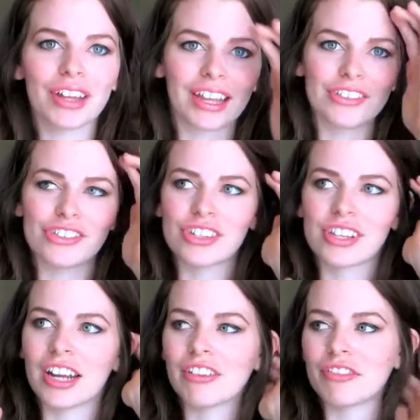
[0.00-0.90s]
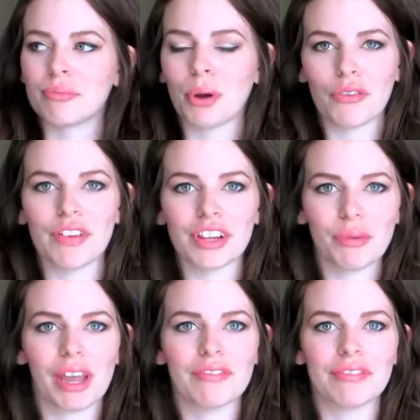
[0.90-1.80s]
Like, it's just kind of perfect
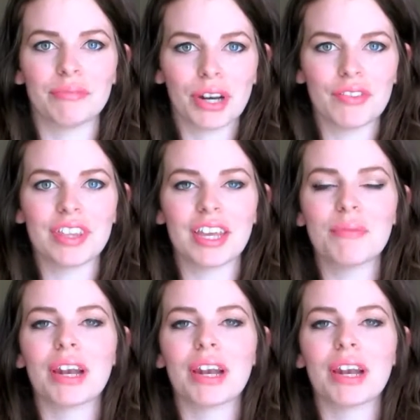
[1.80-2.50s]
the way I've put everything,